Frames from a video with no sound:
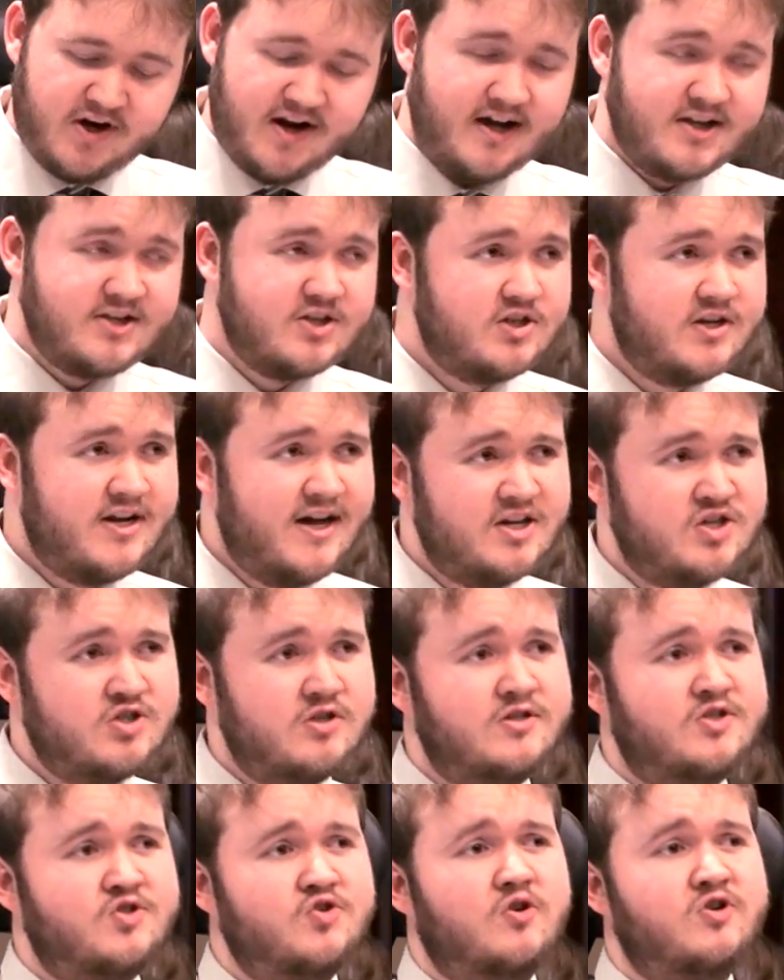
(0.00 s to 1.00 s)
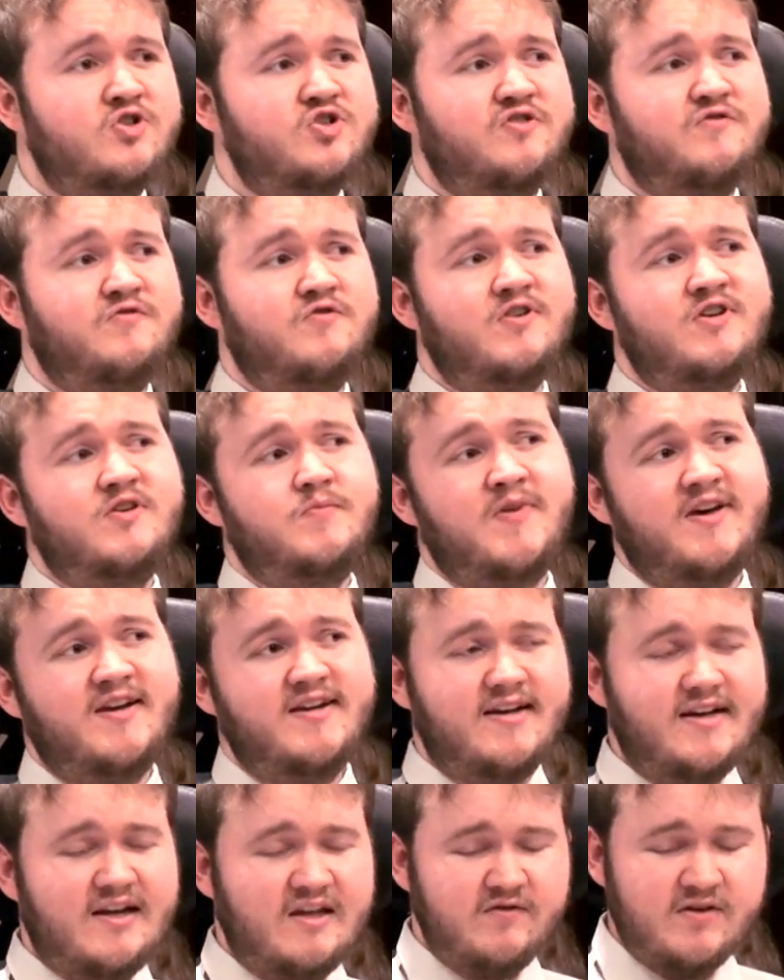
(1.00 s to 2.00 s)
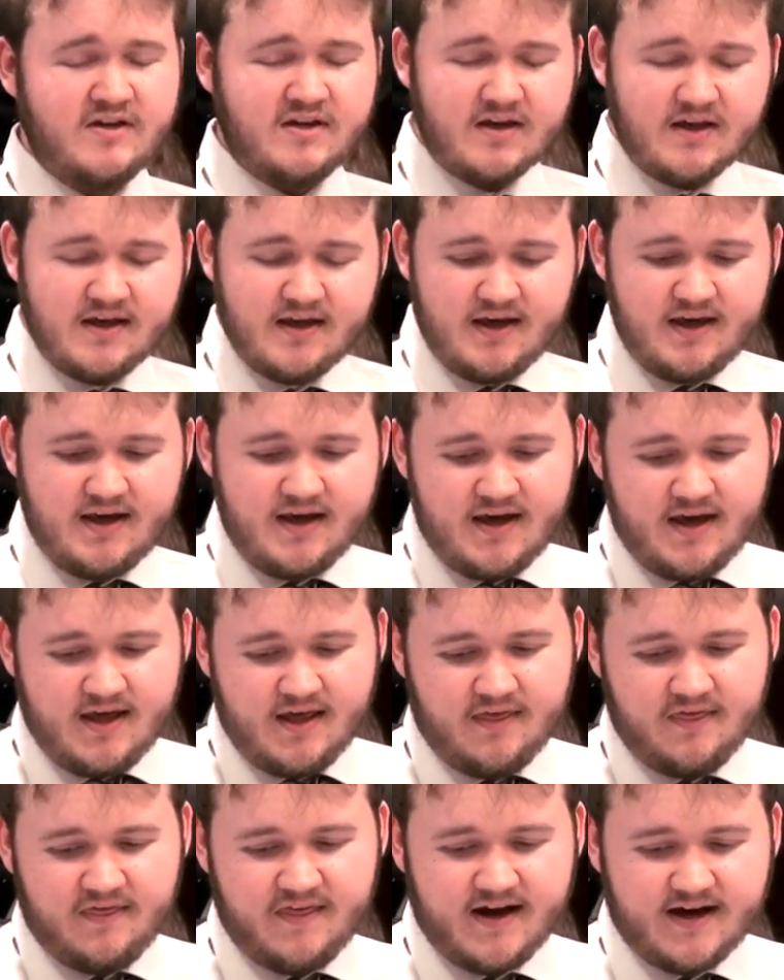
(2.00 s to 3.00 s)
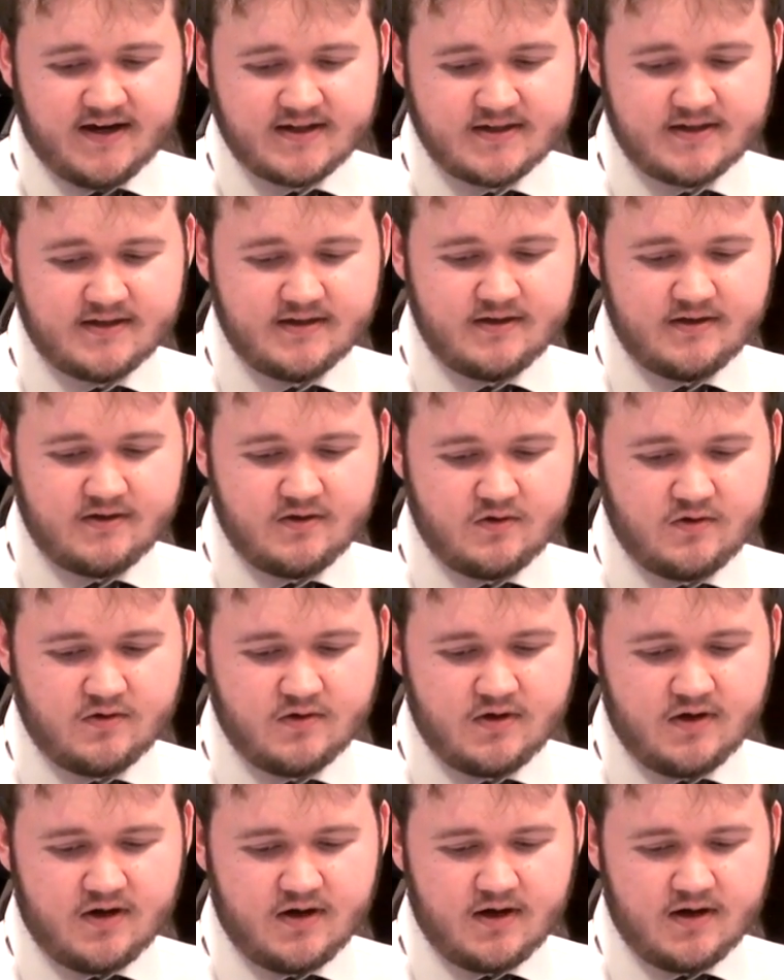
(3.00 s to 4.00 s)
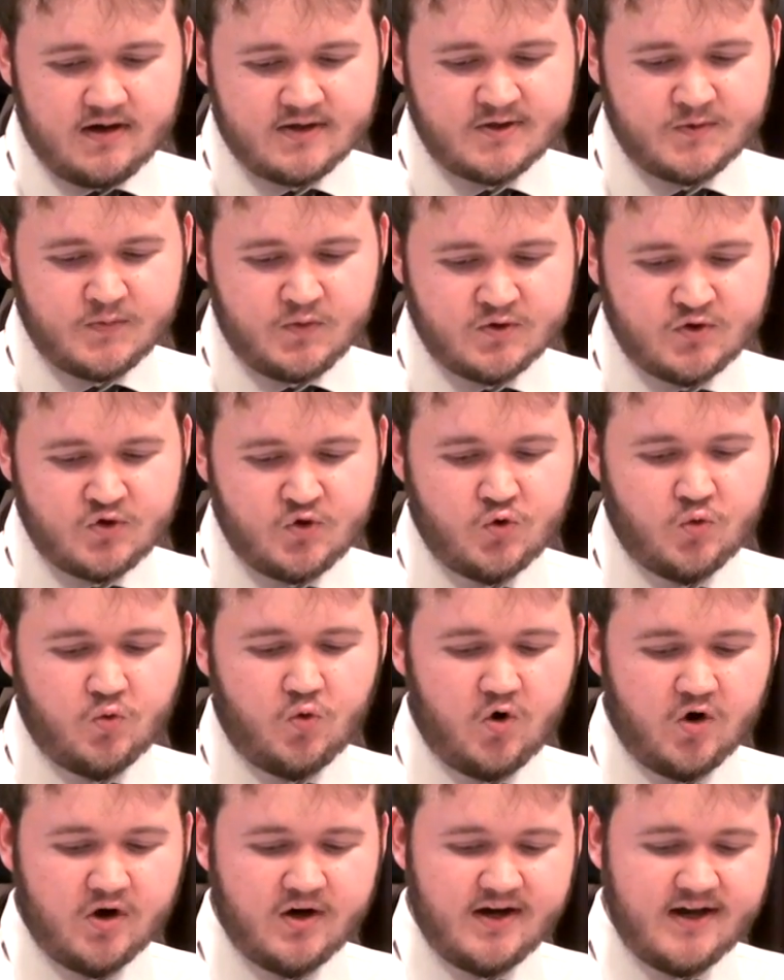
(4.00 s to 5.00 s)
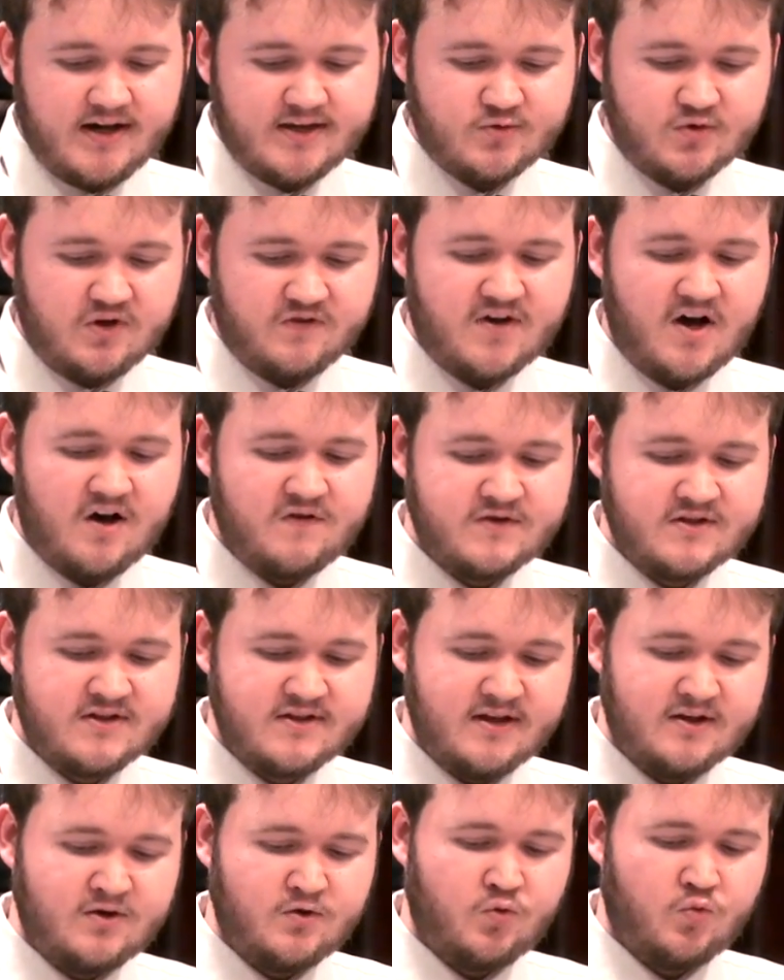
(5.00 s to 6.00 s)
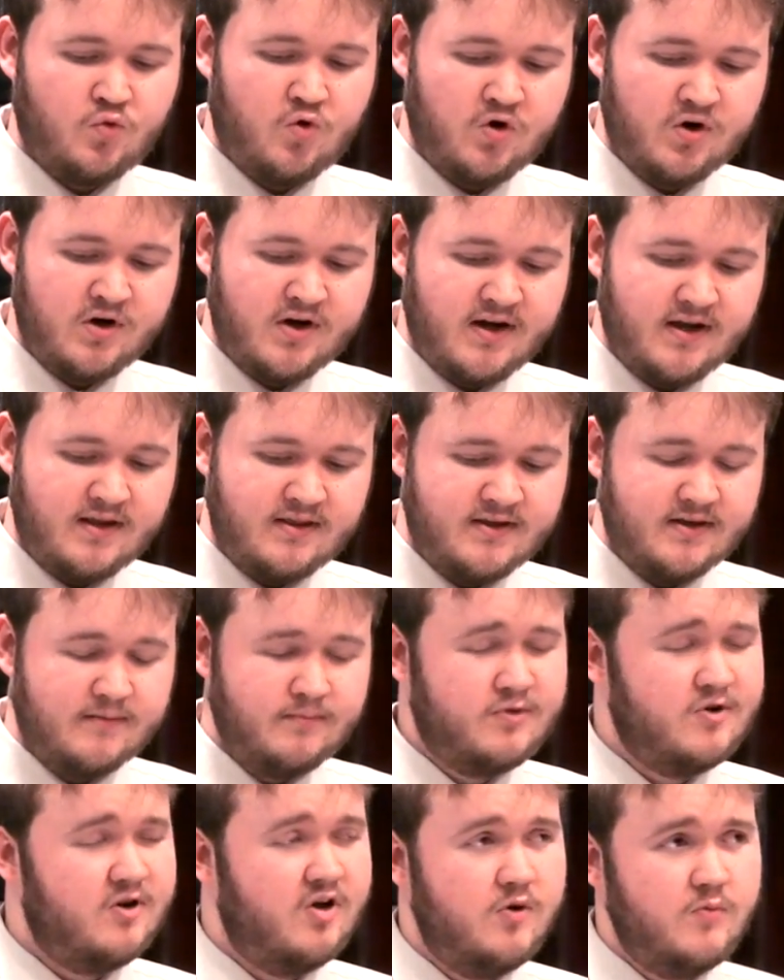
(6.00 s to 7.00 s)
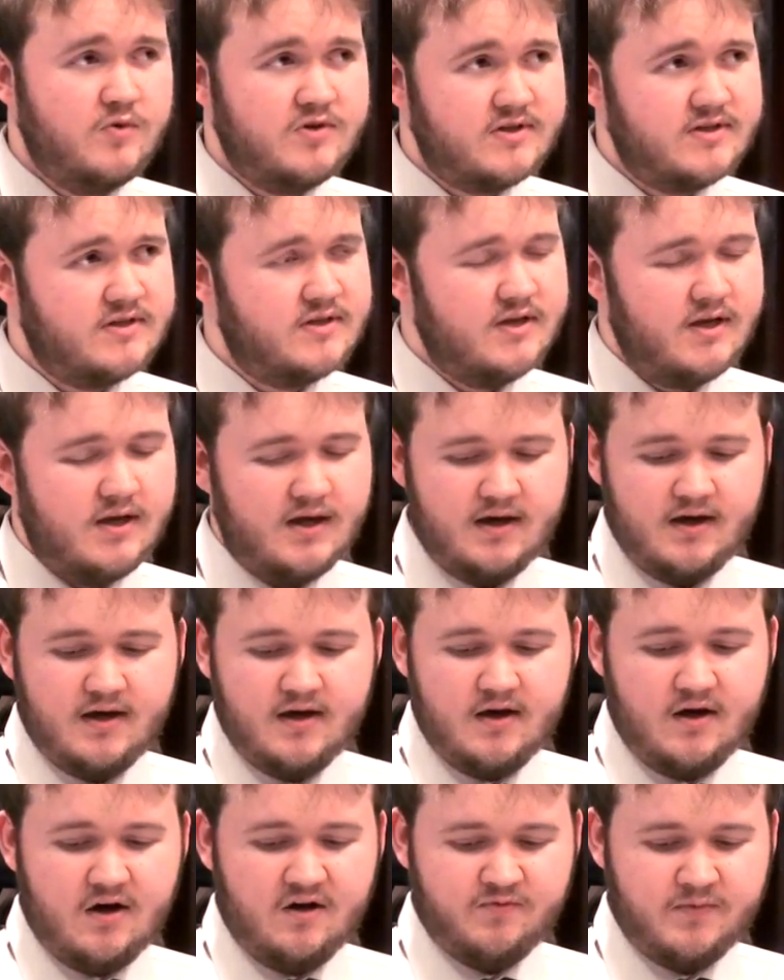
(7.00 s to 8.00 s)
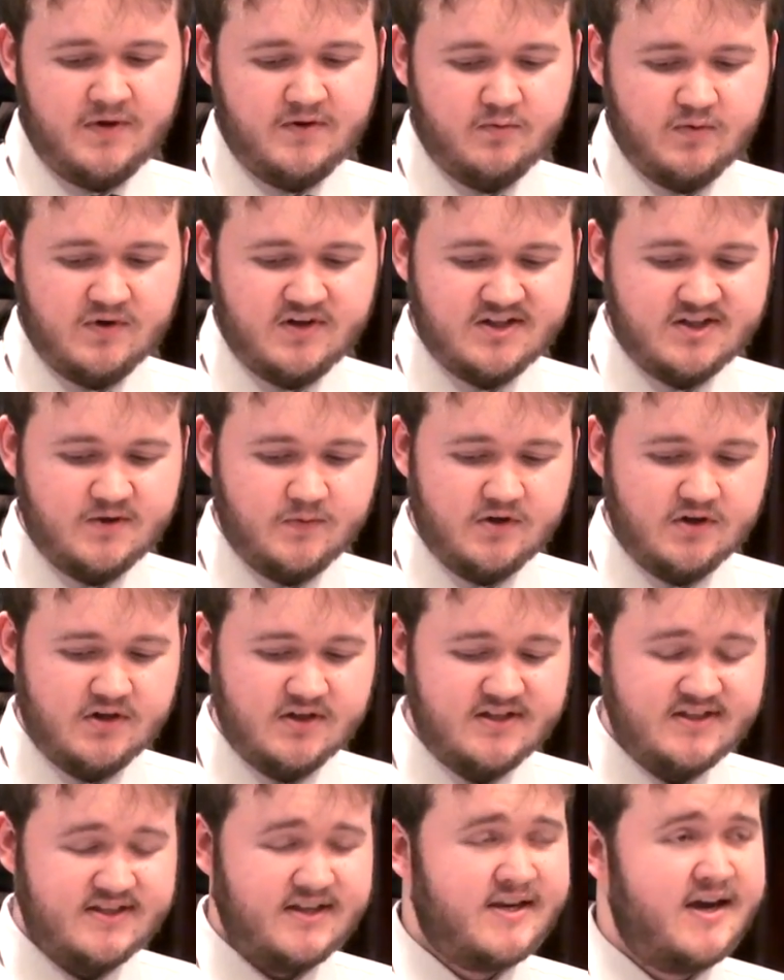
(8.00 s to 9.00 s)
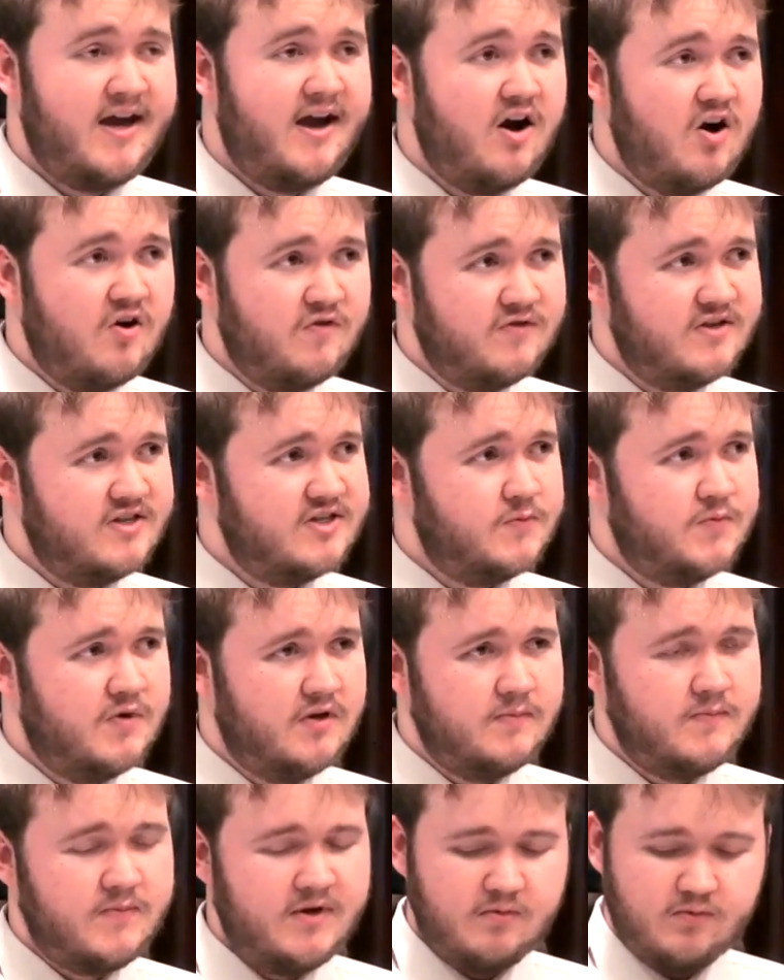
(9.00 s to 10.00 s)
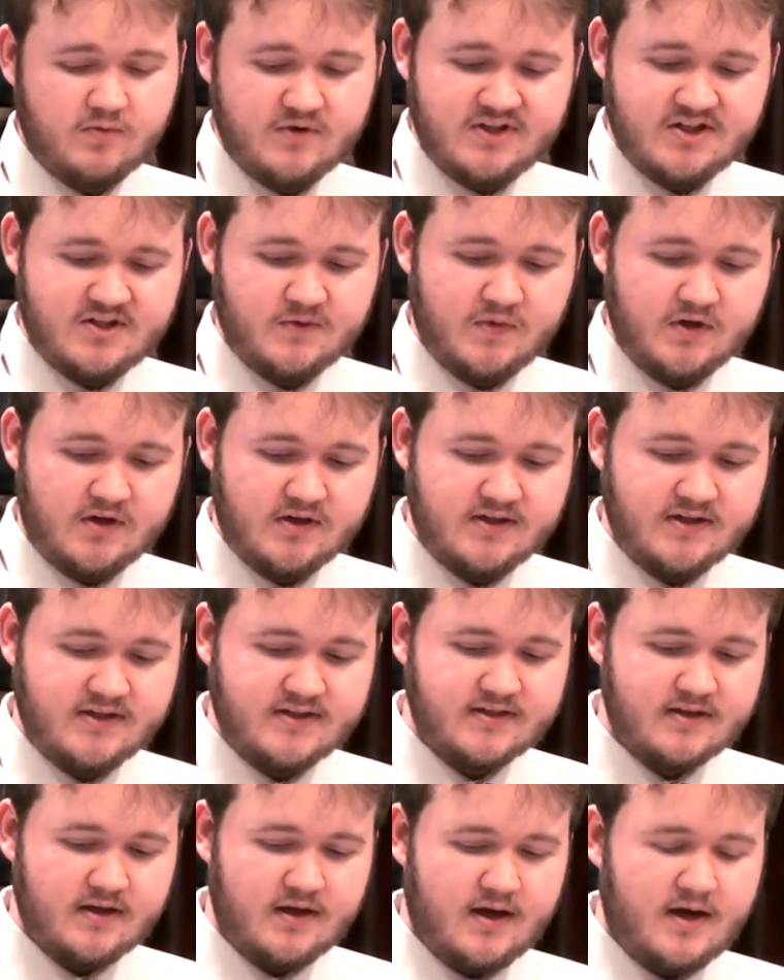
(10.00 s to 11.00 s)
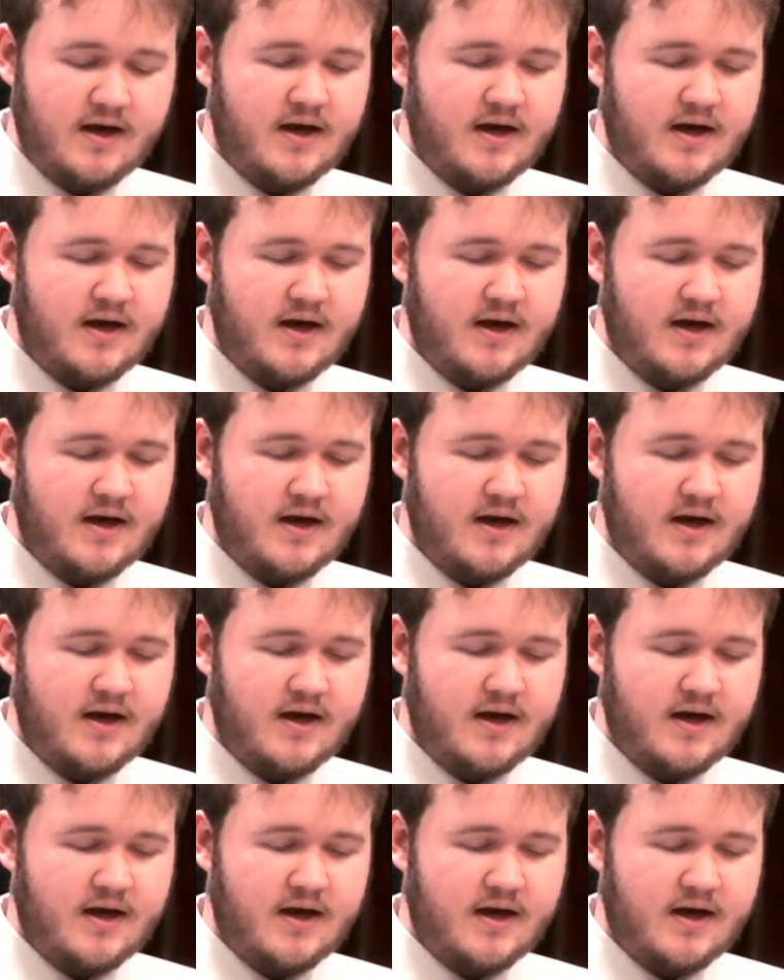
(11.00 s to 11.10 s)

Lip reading: a national structure for independent living that, I suppose, coordinates, would have offices that coordinate the employment of people with disabilities, the care for people with disabilities,